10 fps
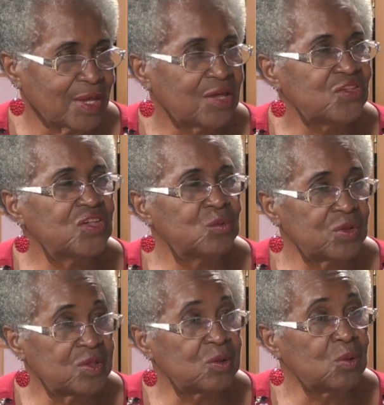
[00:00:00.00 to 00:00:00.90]
she
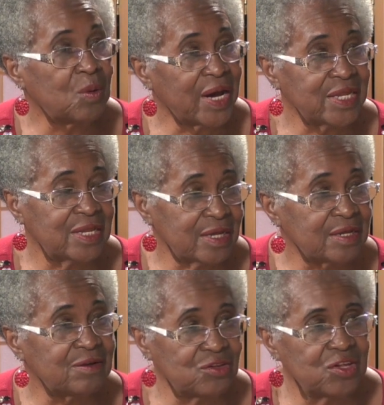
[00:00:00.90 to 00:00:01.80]
was quite
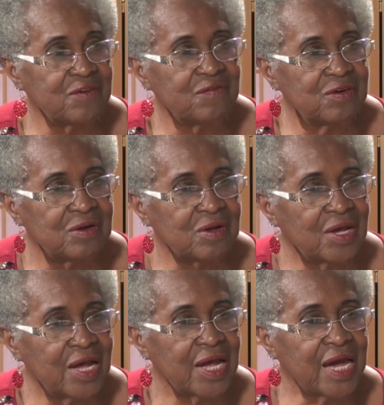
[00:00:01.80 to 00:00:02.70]
an achiever,
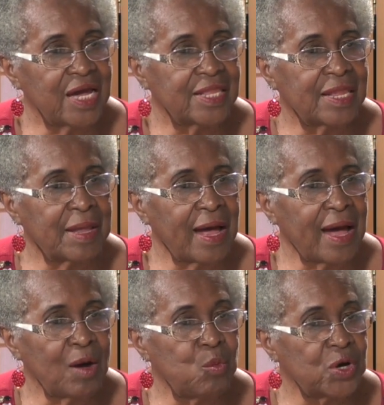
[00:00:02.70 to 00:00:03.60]
and
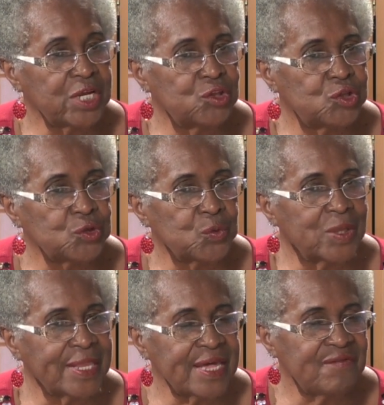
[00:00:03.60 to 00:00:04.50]
I wanted to
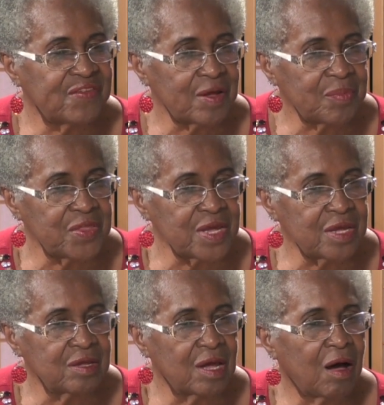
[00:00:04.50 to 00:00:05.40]
leave something